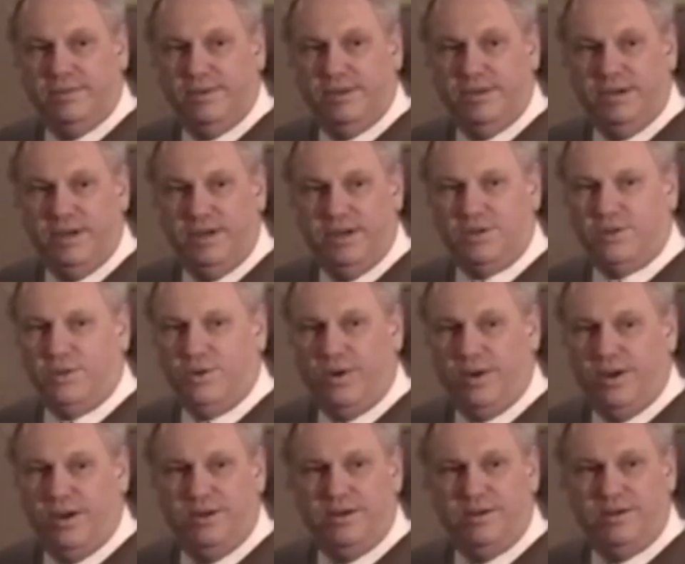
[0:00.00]
in
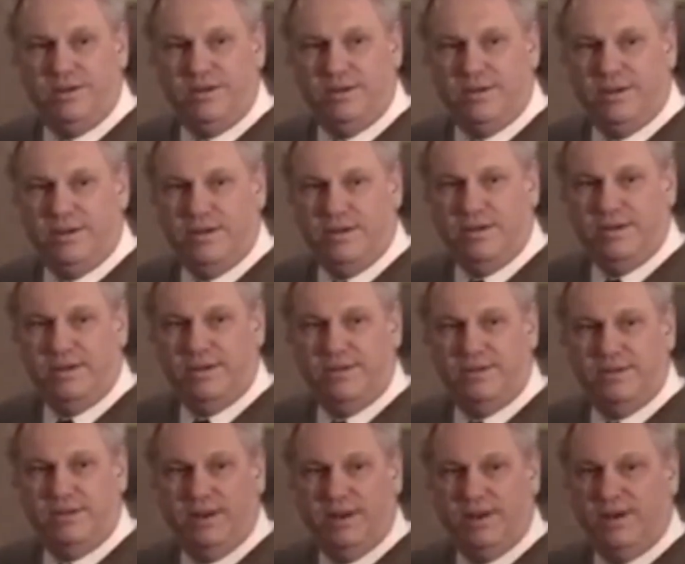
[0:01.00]
Detroit,
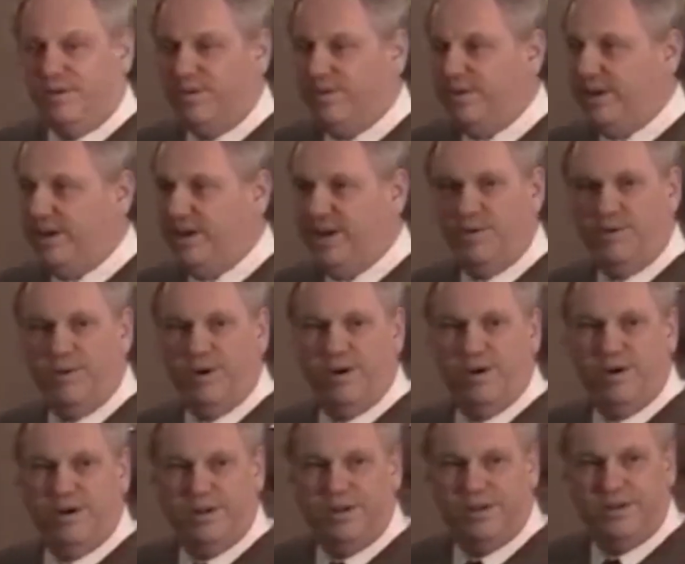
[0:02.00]
and I don't really care
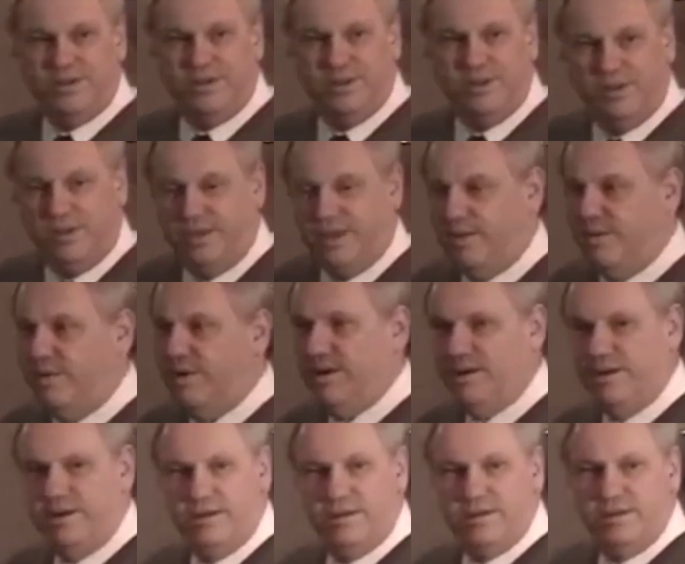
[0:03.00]
where it is, and they
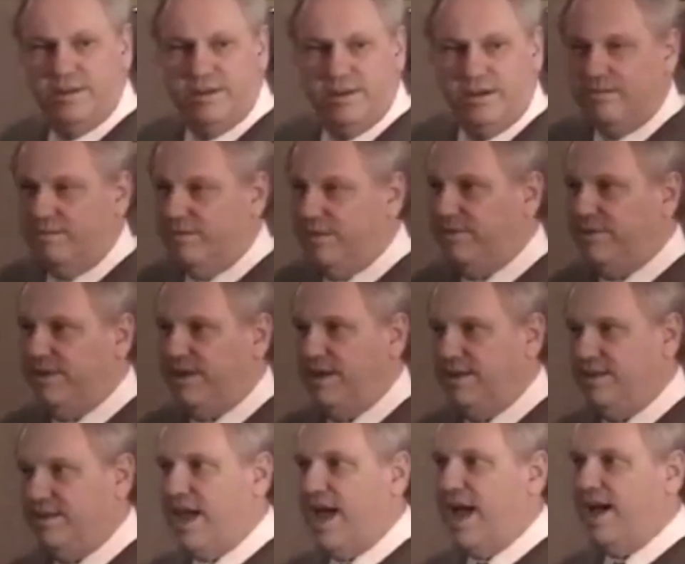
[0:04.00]
want
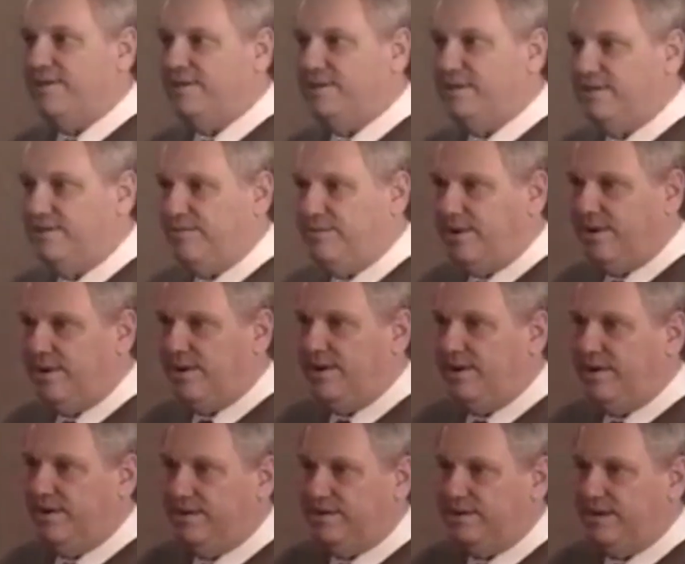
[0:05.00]
$15,000 for
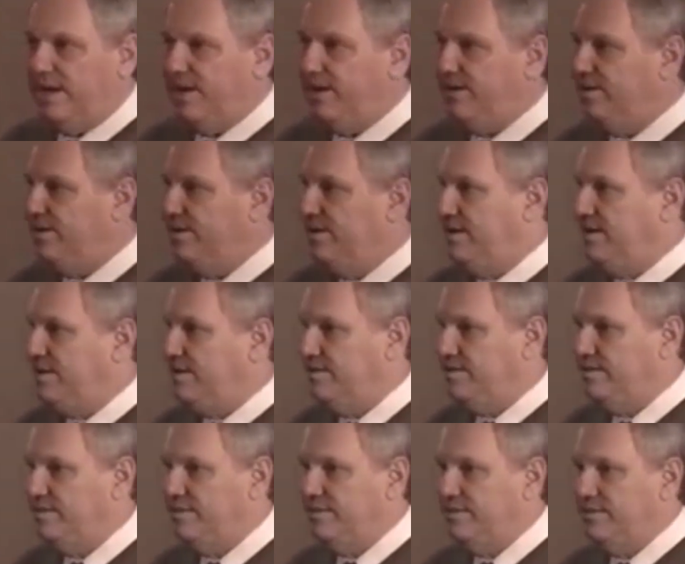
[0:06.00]
it, is that a good deal?
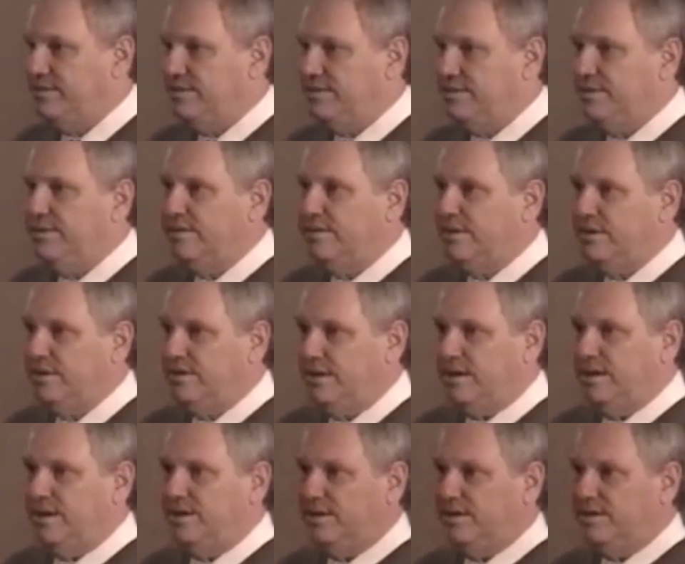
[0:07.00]
Mm-hmm.
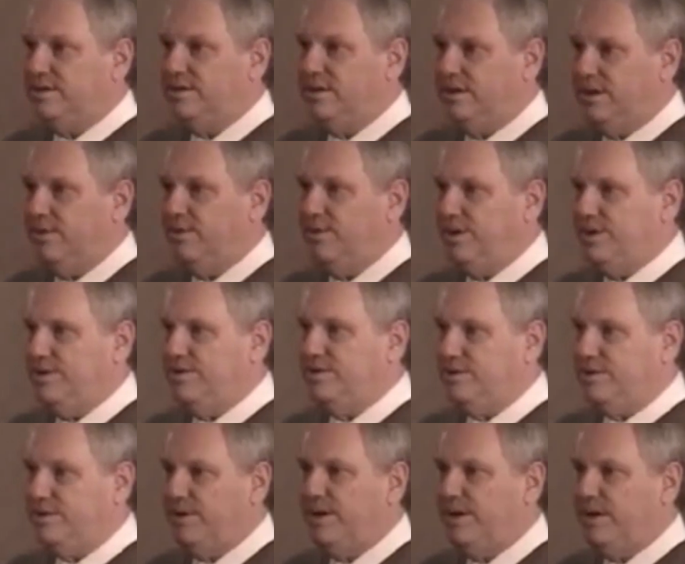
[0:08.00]
And it looks, the
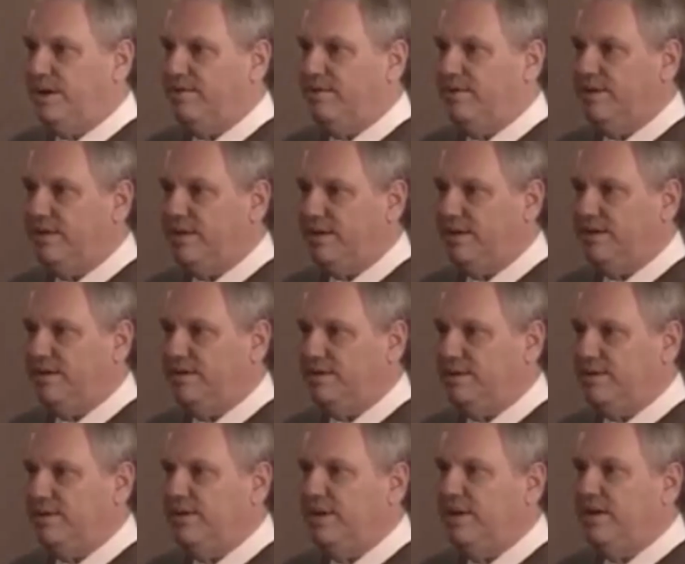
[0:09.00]
windows are in and everything.
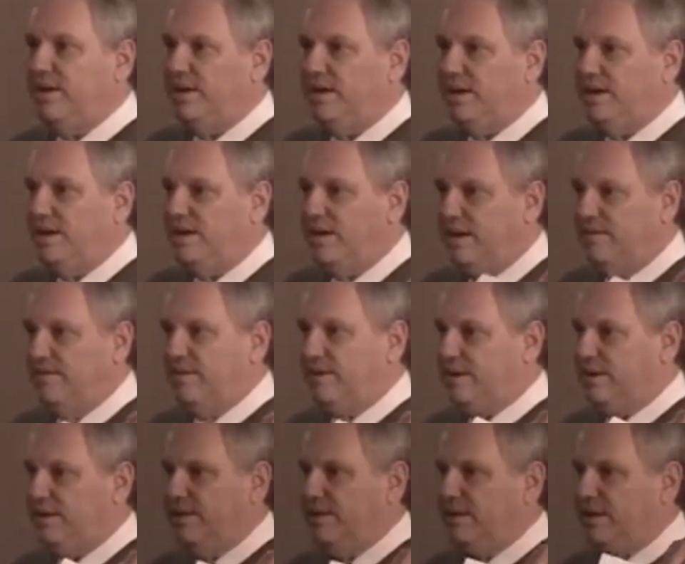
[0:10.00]
So if
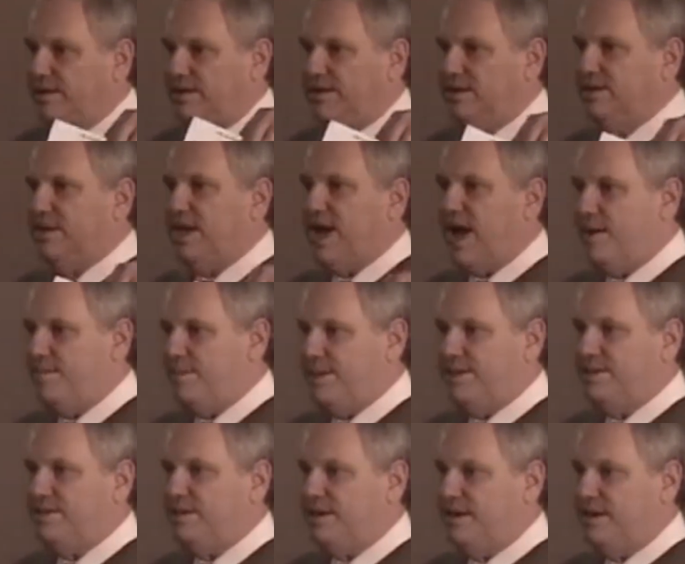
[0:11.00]
it's just
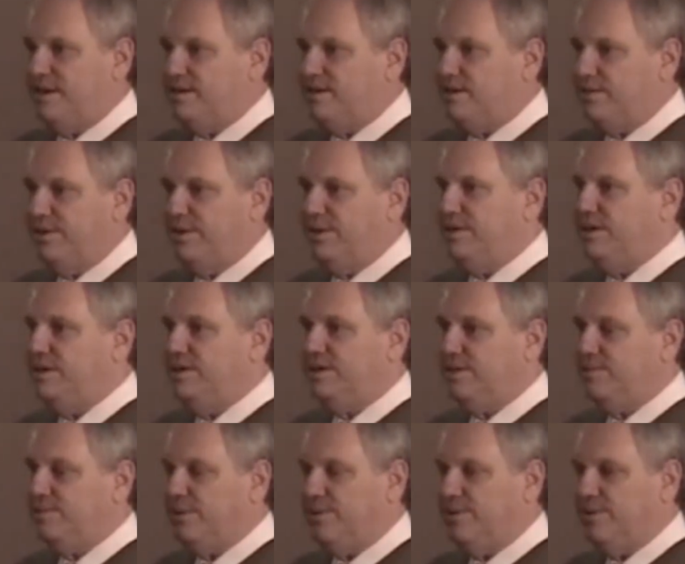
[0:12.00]
common sense. So when you see
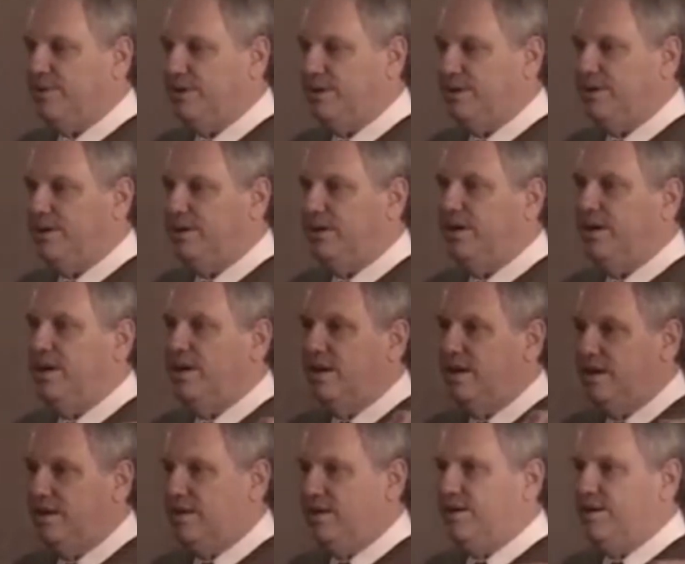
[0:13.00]
something really good,
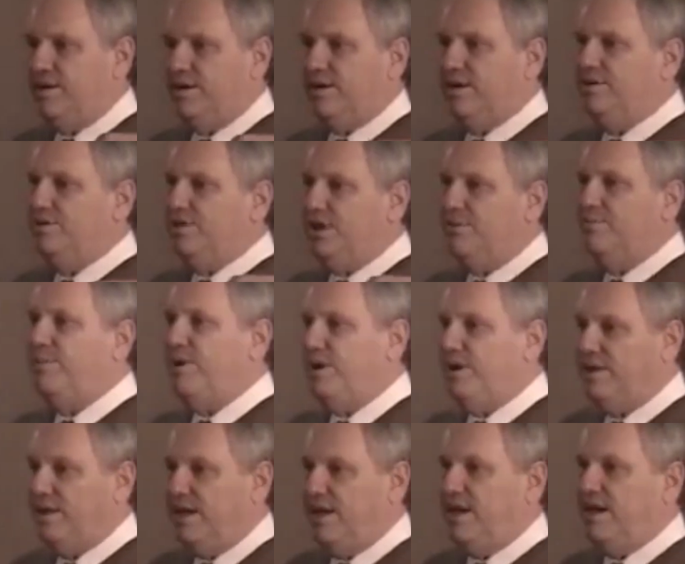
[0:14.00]
then you're going to jump
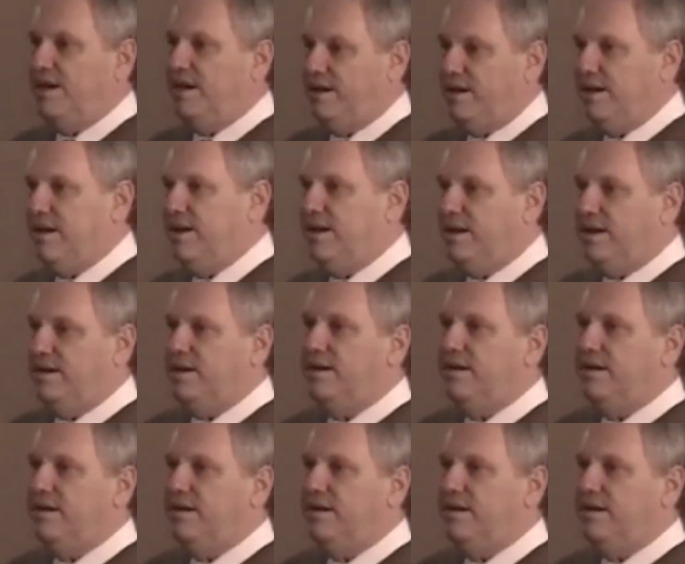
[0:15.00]
on that and get